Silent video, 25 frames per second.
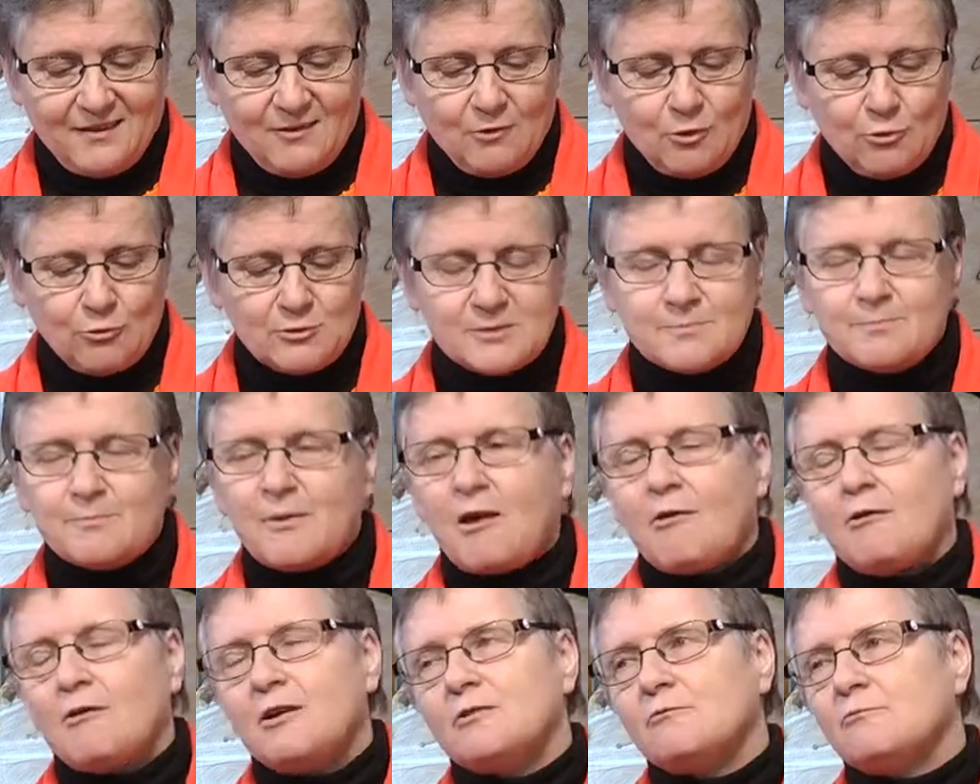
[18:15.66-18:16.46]
Or as
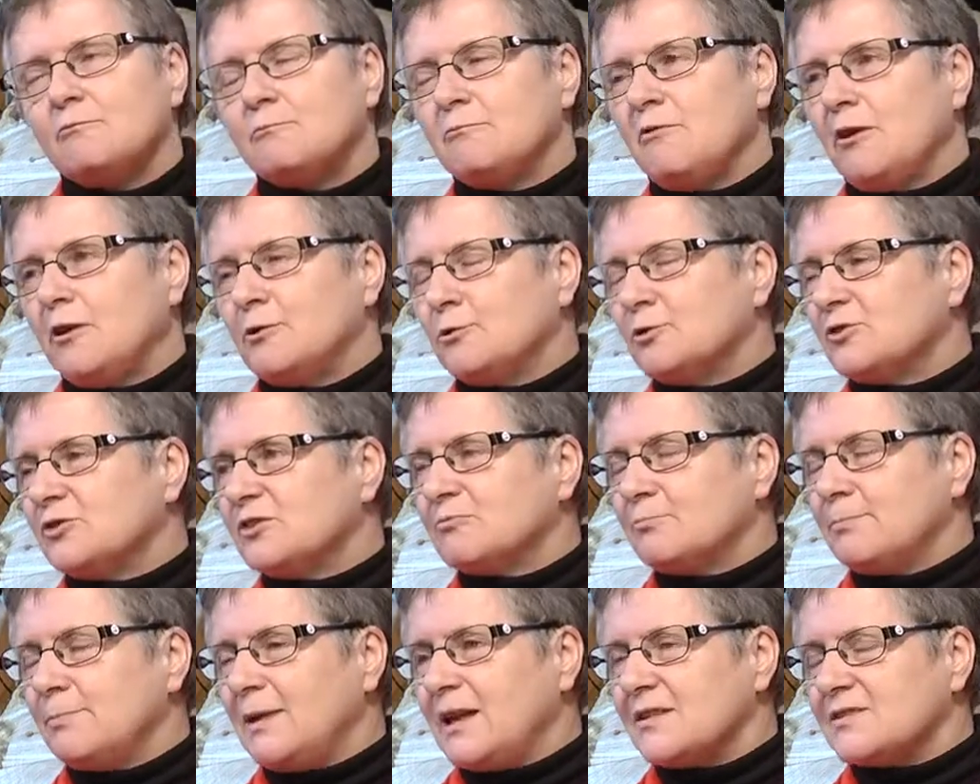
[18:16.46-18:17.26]
Marilyn
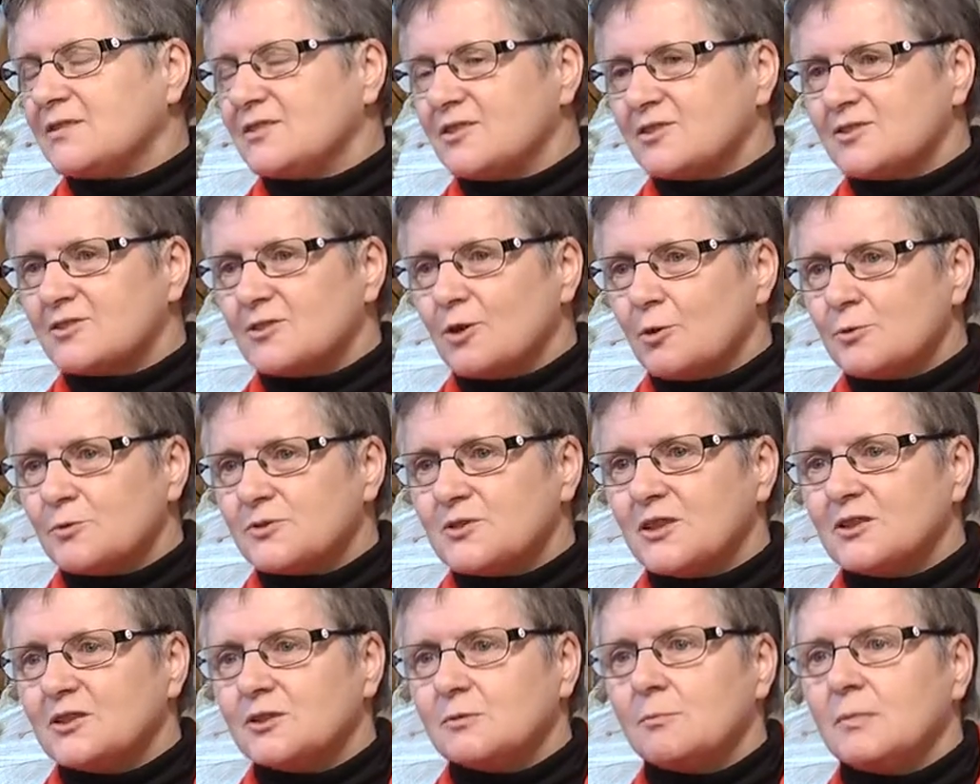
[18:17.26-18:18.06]
Reynolds, bless her soul,
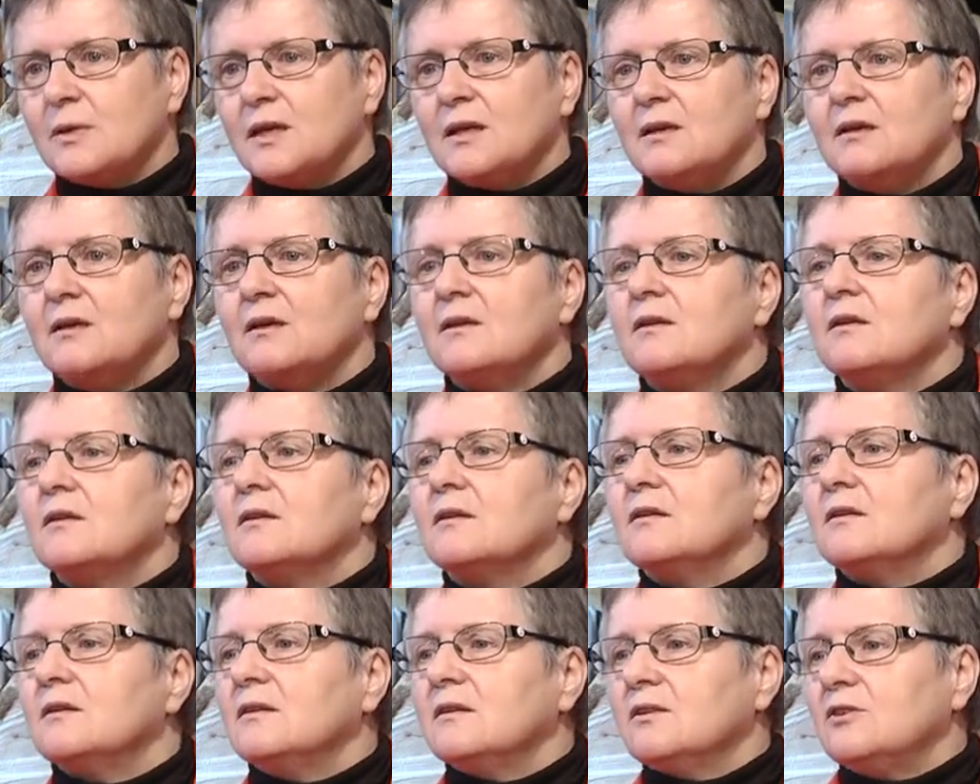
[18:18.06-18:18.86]
said to me,
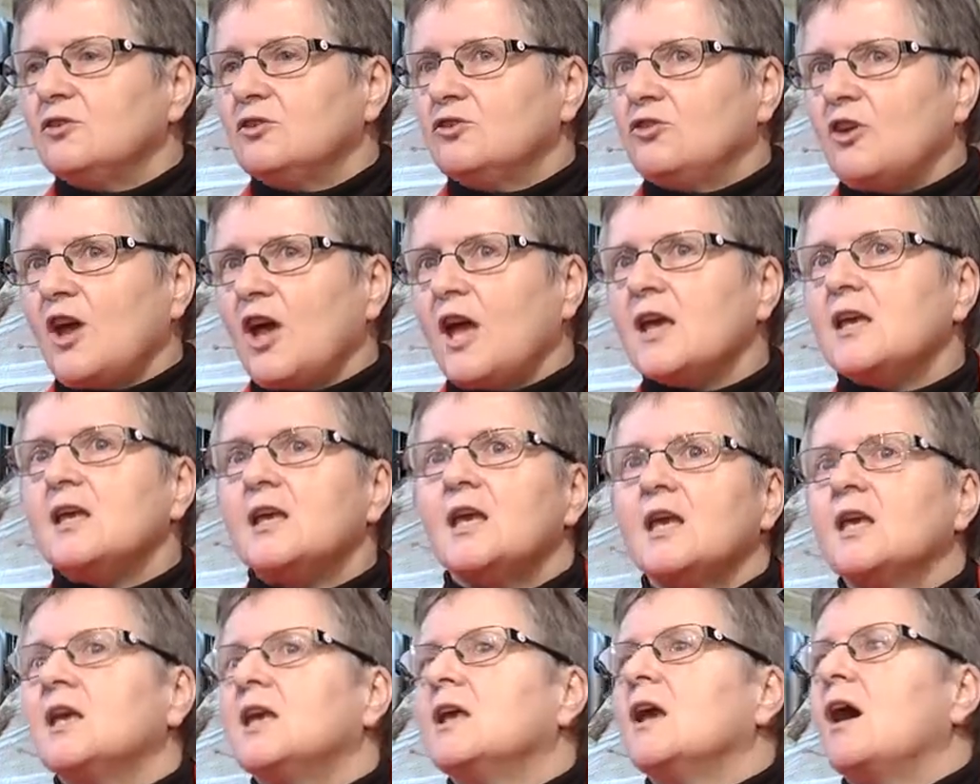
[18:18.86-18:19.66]
J
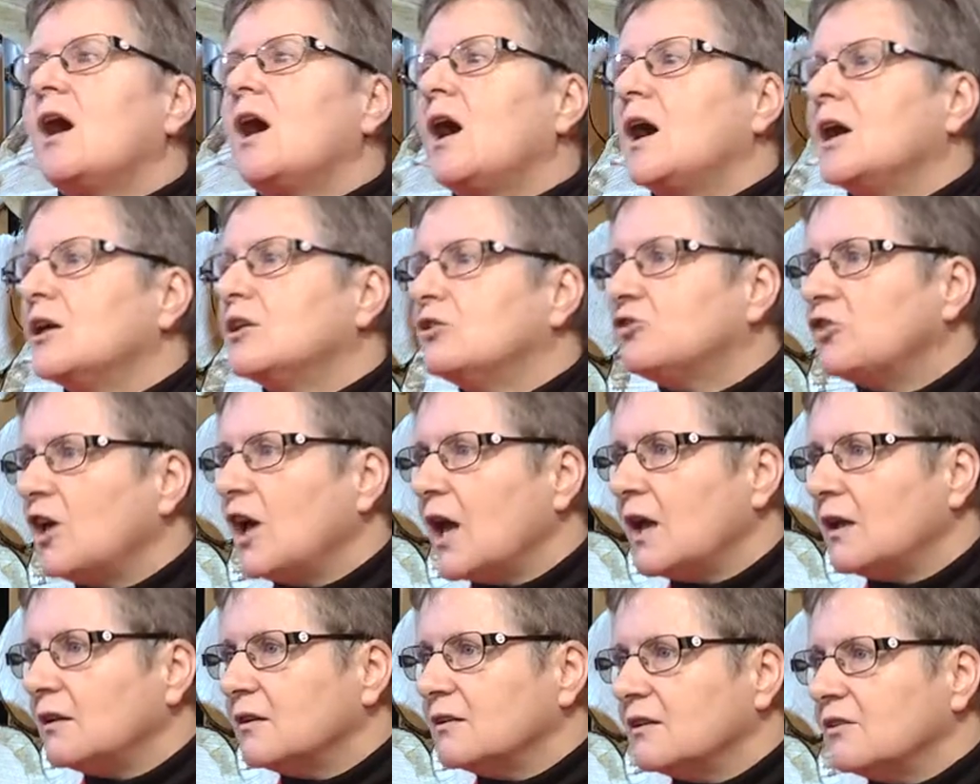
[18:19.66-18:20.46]
E I,
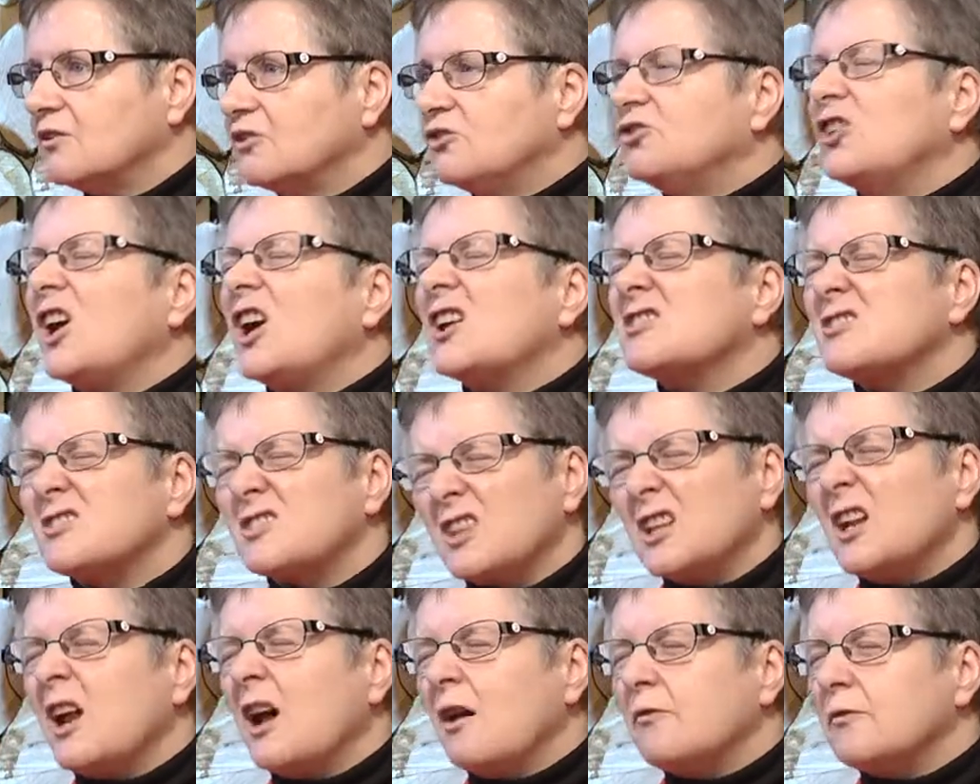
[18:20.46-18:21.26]
Jan,
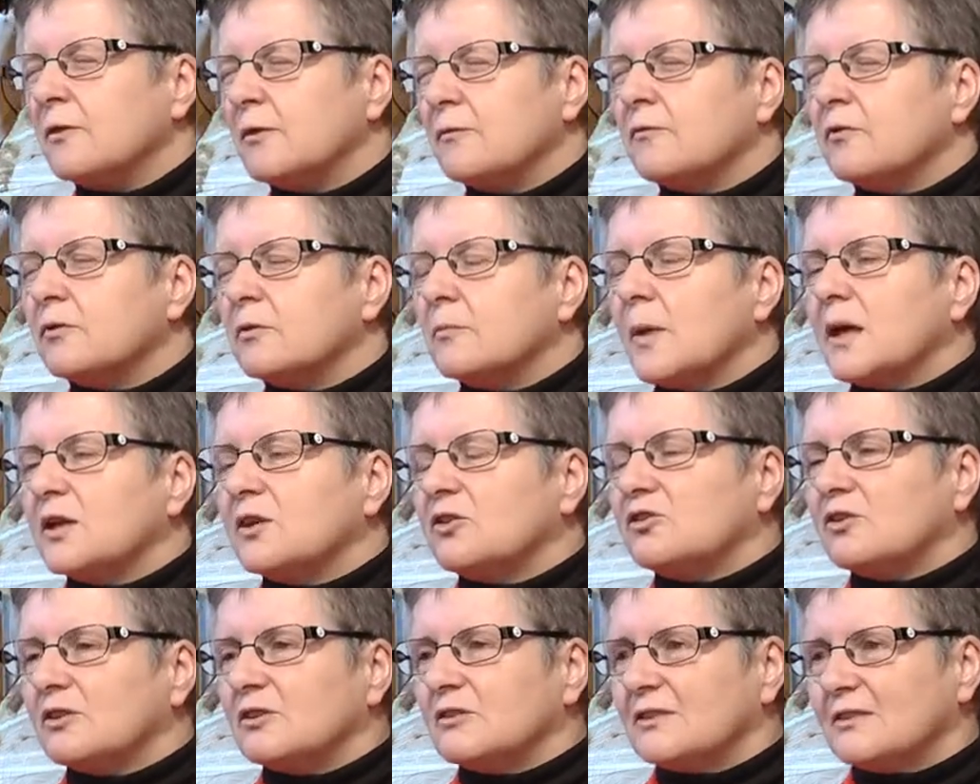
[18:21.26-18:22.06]
just enough
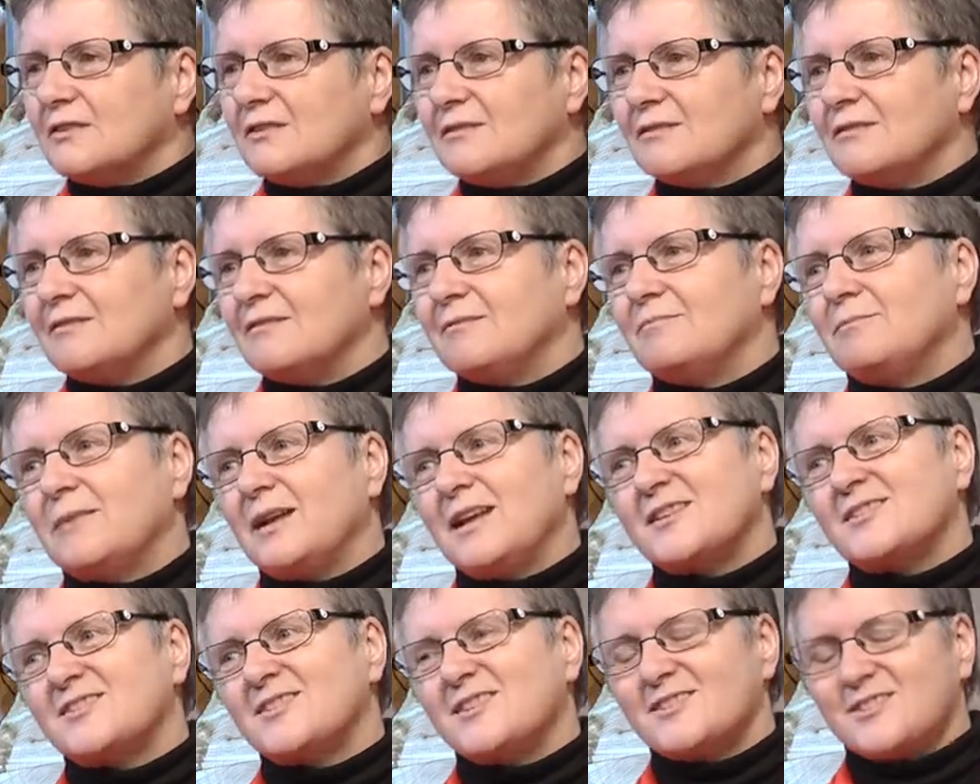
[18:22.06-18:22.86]
information.
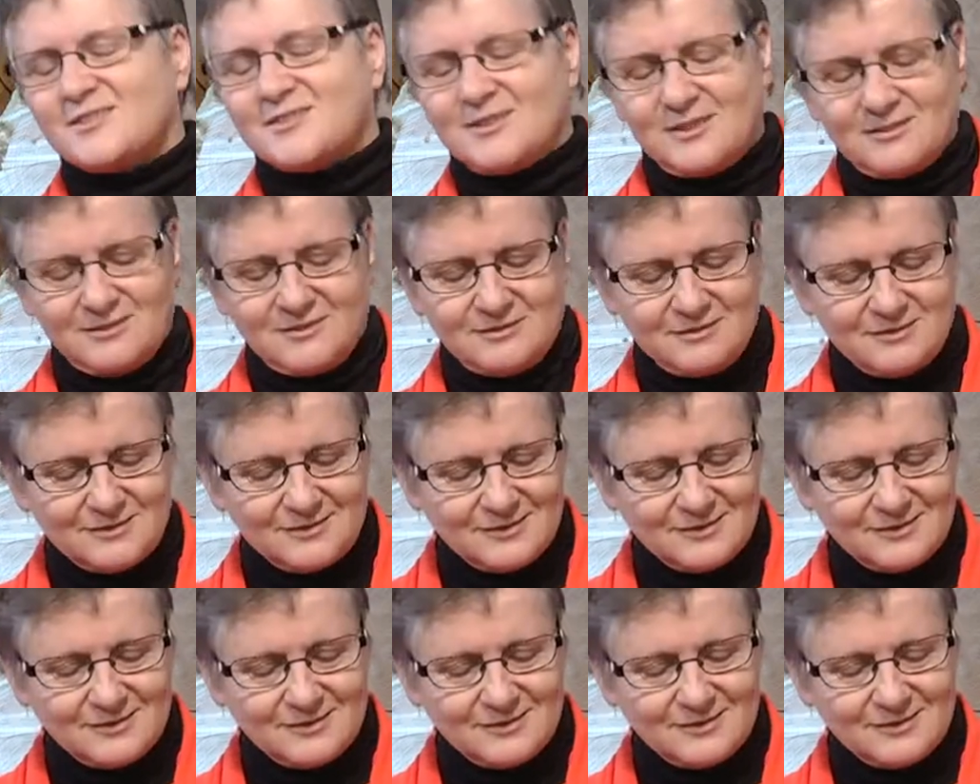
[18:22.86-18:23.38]
Bless her soul.